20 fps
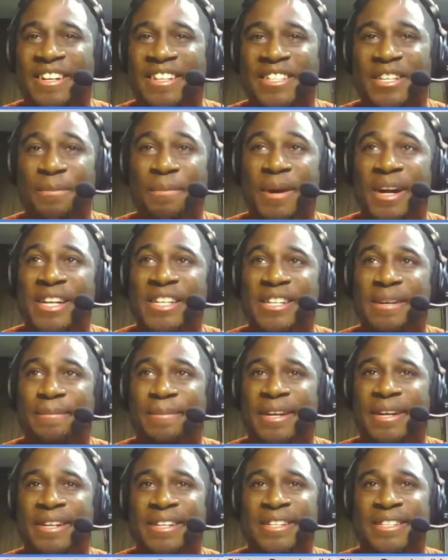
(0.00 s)
She'll probably jump
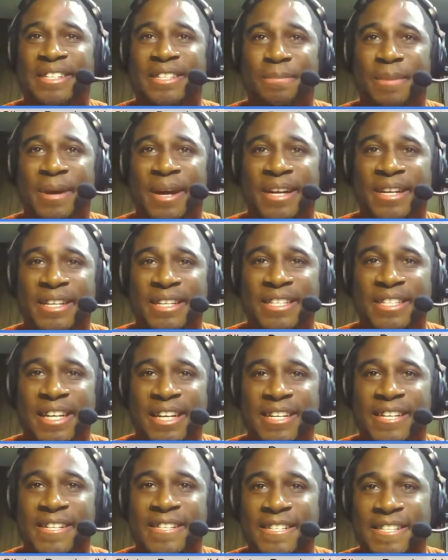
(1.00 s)
on here just back in a
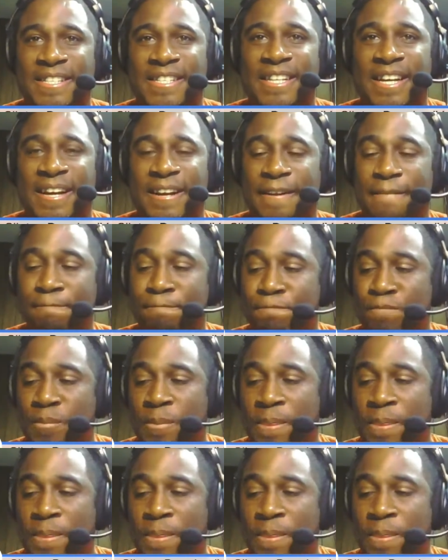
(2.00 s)
second. Just a second.